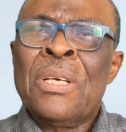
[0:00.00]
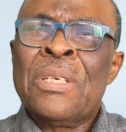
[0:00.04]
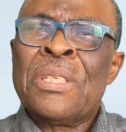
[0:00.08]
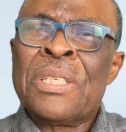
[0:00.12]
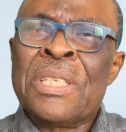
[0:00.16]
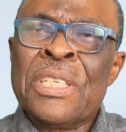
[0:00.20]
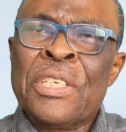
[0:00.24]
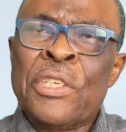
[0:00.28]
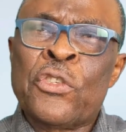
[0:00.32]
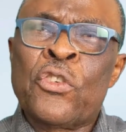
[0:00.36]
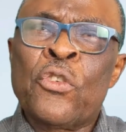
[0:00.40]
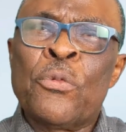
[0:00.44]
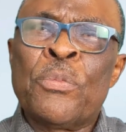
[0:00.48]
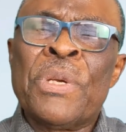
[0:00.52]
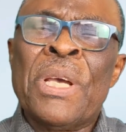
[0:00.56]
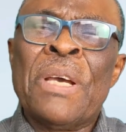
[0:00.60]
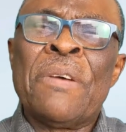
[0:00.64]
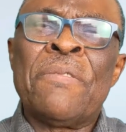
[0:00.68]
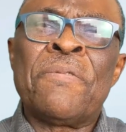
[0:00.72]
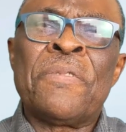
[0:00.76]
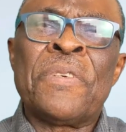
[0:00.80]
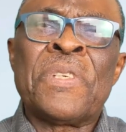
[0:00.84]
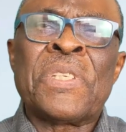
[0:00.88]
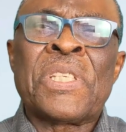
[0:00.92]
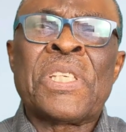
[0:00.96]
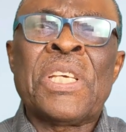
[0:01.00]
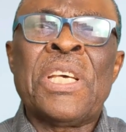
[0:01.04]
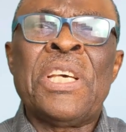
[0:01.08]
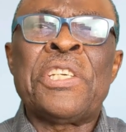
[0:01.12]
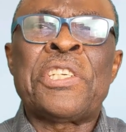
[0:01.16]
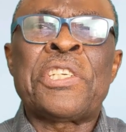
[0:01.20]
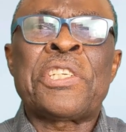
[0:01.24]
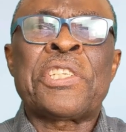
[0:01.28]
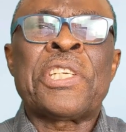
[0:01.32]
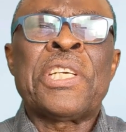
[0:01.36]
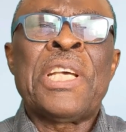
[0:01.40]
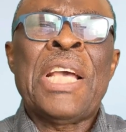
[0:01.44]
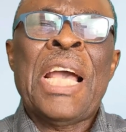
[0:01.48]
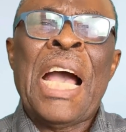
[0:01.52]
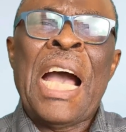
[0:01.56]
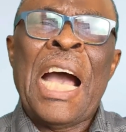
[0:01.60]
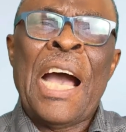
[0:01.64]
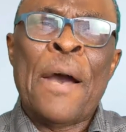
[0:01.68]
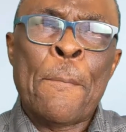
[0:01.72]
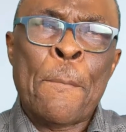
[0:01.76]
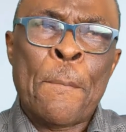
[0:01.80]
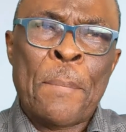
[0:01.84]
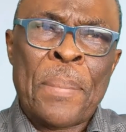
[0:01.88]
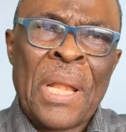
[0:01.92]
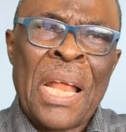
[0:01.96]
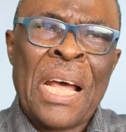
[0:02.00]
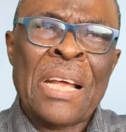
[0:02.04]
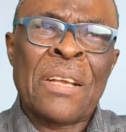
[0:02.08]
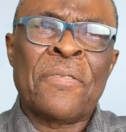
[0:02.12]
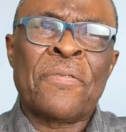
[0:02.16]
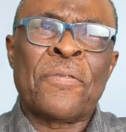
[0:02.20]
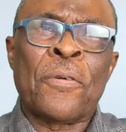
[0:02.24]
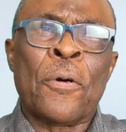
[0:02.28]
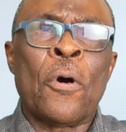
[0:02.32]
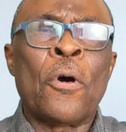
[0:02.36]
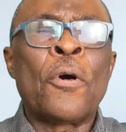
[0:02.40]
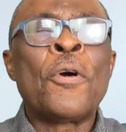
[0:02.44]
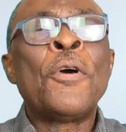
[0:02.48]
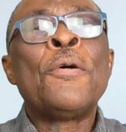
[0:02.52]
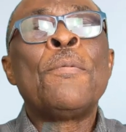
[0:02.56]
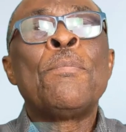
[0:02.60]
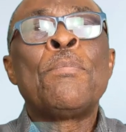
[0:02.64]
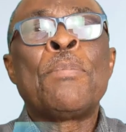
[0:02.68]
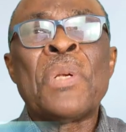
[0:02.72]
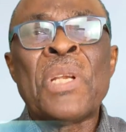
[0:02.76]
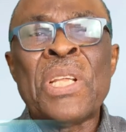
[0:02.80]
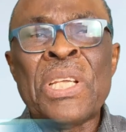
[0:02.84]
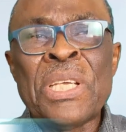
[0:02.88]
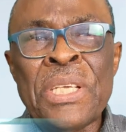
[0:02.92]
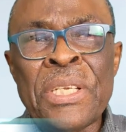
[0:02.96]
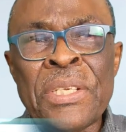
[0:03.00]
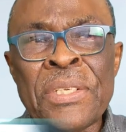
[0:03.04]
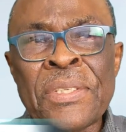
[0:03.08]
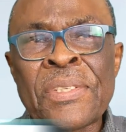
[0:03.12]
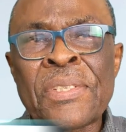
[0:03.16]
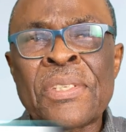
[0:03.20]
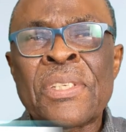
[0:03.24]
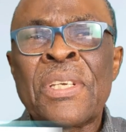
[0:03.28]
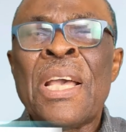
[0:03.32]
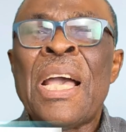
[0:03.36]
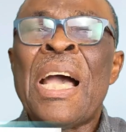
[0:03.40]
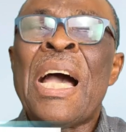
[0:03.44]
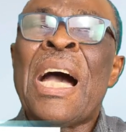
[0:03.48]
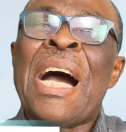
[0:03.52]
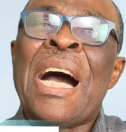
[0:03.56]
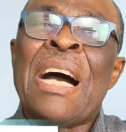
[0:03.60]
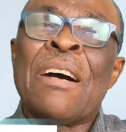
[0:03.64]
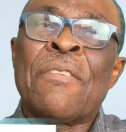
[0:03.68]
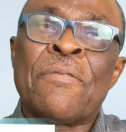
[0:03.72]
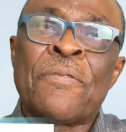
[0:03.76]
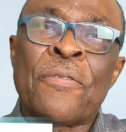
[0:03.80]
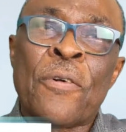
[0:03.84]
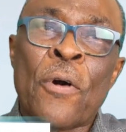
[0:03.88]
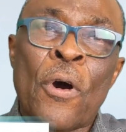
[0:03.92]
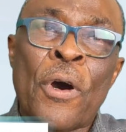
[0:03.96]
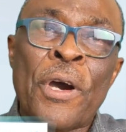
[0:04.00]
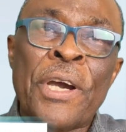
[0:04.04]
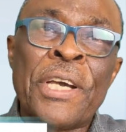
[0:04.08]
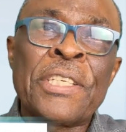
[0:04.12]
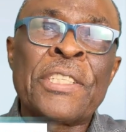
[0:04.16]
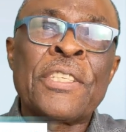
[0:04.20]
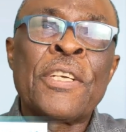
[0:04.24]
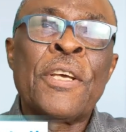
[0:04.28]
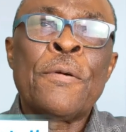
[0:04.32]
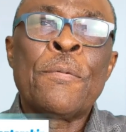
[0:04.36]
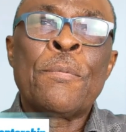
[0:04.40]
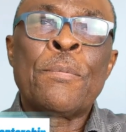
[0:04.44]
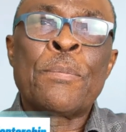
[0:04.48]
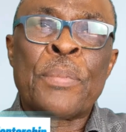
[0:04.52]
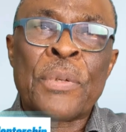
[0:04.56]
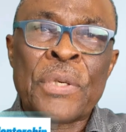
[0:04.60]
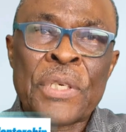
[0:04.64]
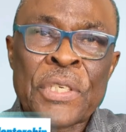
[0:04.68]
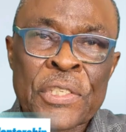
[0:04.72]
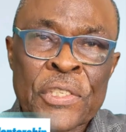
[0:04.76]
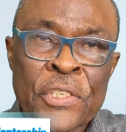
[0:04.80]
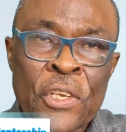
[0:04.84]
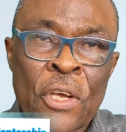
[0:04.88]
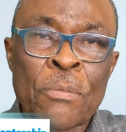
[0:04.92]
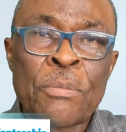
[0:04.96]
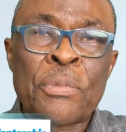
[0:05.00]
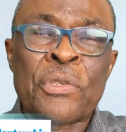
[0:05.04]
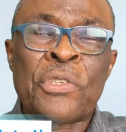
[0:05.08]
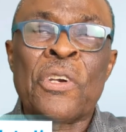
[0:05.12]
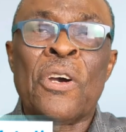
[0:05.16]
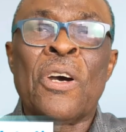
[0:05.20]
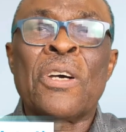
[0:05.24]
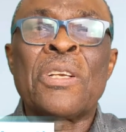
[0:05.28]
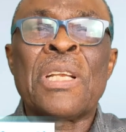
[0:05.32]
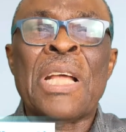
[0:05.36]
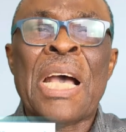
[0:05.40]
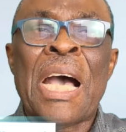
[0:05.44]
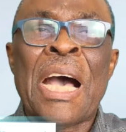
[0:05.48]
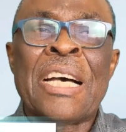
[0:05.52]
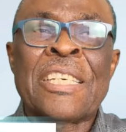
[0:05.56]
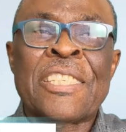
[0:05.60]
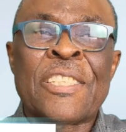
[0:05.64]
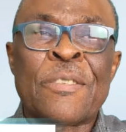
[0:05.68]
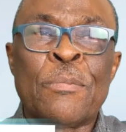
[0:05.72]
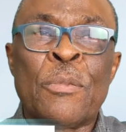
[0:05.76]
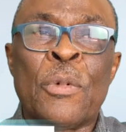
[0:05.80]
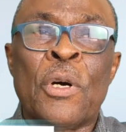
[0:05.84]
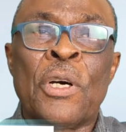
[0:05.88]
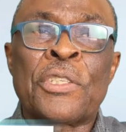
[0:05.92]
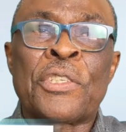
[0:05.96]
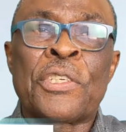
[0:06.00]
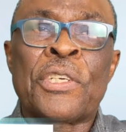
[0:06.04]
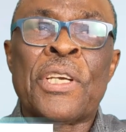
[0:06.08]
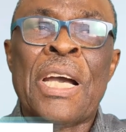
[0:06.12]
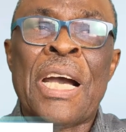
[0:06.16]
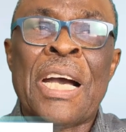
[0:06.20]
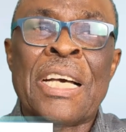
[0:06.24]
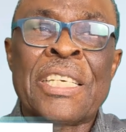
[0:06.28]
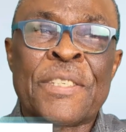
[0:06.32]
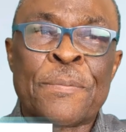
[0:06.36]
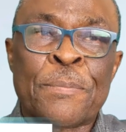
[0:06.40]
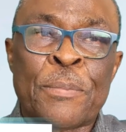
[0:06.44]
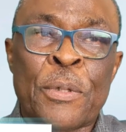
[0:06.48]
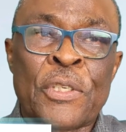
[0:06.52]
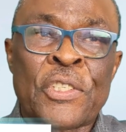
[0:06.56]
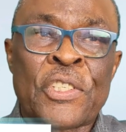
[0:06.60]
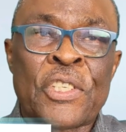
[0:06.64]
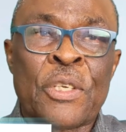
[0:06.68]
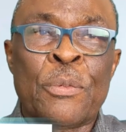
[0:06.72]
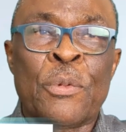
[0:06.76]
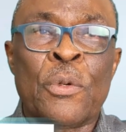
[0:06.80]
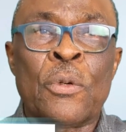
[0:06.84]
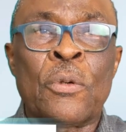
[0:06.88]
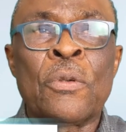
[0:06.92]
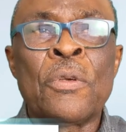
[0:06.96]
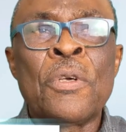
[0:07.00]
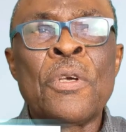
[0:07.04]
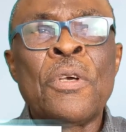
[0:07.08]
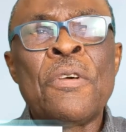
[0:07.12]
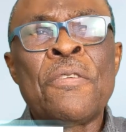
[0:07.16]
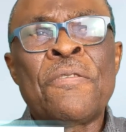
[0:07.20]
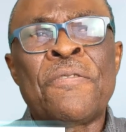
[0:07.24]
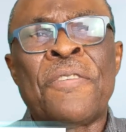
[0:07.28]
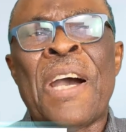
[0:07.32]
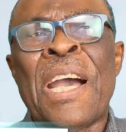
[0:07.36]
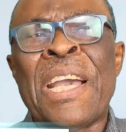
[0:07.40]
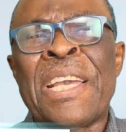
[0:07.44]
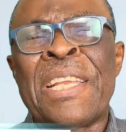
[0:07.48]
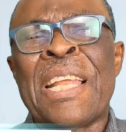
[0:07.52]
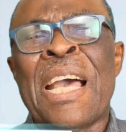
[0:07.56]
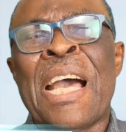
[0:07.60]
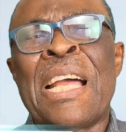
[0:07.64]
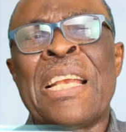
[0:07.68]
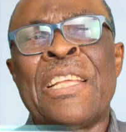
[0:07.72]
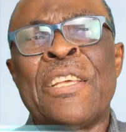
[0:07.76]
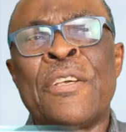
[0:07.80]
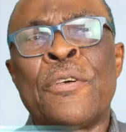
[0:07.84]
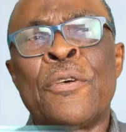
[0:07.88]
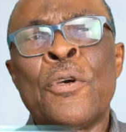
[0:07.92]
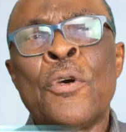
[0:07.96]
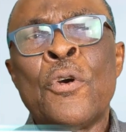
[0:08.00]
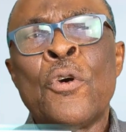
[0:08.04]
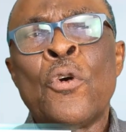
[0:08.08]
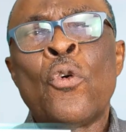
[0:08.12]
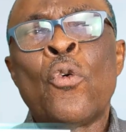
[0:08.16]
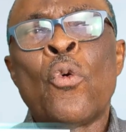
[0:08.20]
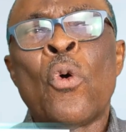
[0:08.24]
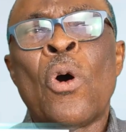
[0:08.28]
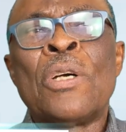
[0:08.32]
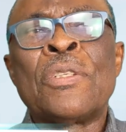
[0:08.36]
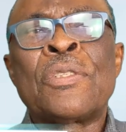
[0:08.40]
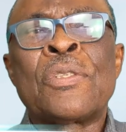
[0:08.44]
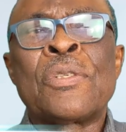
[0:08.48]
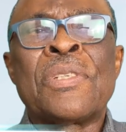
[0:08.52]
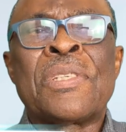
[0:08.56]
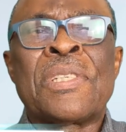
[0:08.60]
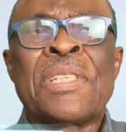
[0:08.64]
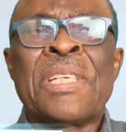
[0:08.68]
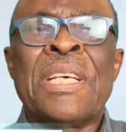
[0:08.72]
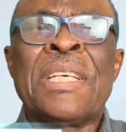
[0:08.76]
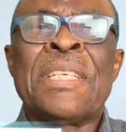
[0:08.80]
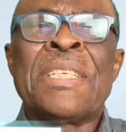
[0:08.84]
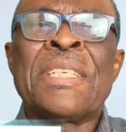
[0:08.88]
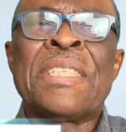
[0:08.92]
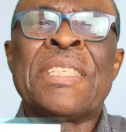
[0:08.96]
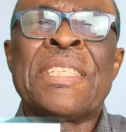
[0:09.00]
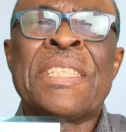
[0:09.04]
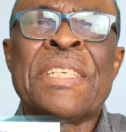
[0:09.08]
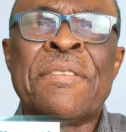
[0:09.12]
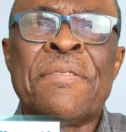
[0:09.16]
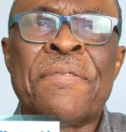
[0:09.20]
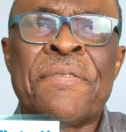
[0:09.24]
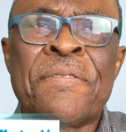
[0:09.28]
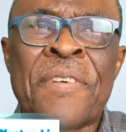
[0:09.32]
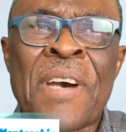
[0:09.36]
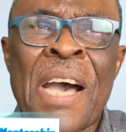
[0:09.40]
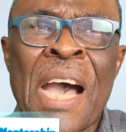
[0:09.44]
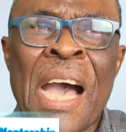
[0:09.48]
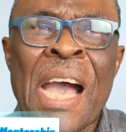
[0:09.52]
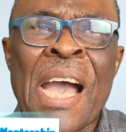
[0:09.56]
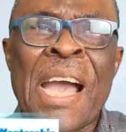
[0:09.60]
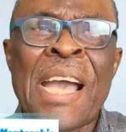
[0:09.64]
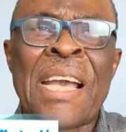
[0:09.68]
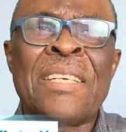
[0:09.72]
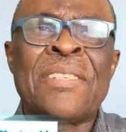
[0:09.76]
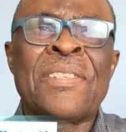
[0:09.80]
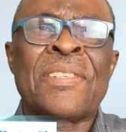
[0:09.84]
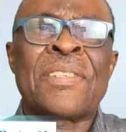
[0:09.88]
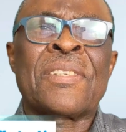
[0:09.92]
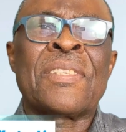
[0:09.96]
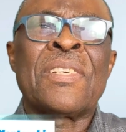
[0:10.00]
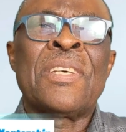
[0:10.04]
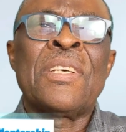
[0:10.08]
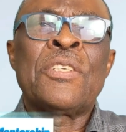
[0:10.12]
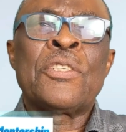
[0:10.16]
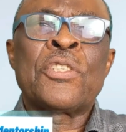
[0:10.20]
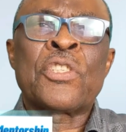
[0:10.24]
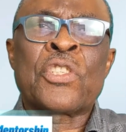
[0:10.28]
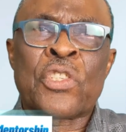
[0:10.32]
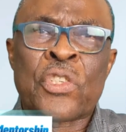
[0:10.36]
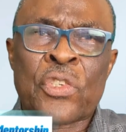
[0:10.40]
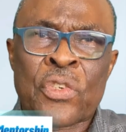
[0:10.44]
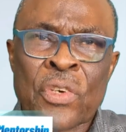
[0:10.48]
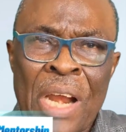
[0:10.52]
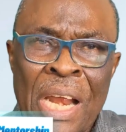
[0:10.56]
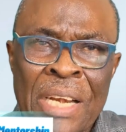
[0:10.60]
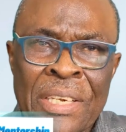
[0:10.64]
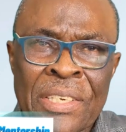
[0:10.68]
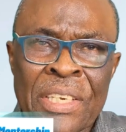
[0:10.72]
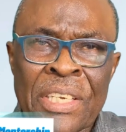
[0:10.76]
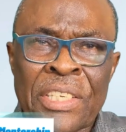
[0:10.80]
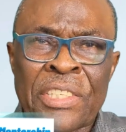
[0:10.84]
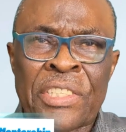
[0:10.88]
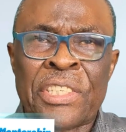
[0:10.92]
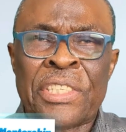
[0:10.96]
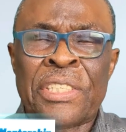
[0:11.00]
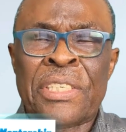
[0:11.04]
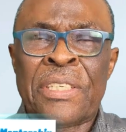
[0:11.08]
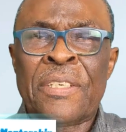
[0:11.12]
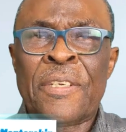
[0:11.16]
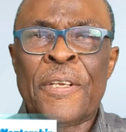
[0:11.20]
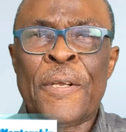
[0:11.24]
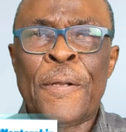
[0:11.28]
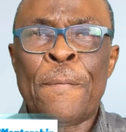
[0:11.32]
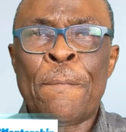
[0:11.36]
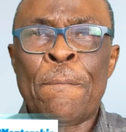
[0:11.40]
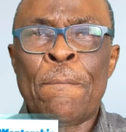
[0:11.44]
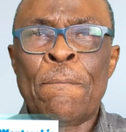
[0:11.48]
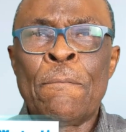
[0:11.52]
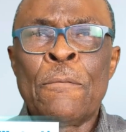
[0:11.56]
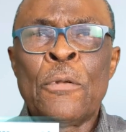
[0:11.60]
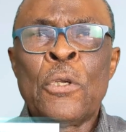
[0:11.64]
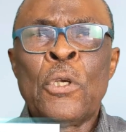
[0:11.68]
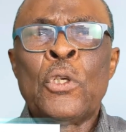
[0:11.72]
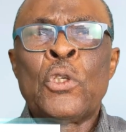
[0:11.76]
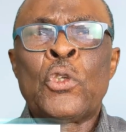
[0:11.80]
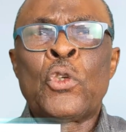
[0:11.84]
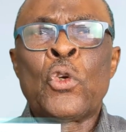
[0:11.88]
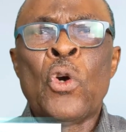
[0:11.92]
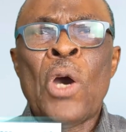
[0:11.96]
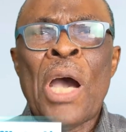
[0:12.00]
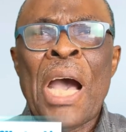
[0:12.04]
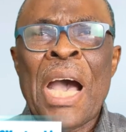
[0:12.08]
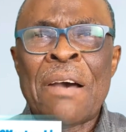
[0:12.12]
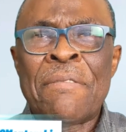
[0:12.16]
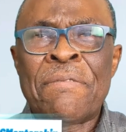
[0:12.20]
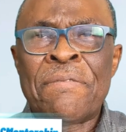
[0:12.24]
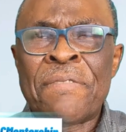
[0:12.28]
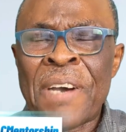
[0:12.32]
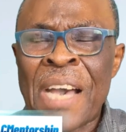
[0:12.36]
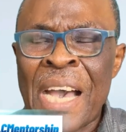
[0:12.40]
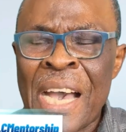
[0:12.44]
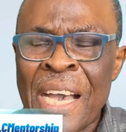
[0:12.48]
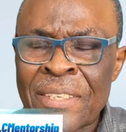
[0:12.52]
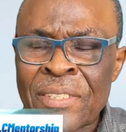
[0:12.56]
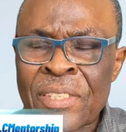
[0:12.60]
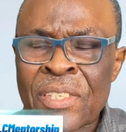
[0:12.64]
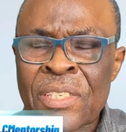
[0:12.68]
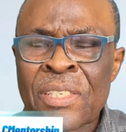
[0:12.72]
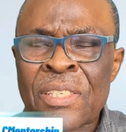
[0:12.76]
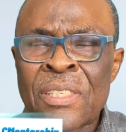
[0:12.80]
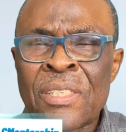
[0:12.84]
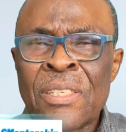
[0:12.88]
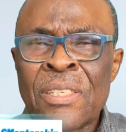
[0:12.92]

This should be envisaged and planned for. Please avoid presumption as much as possible. Finally, we want to say devise strategy to avert,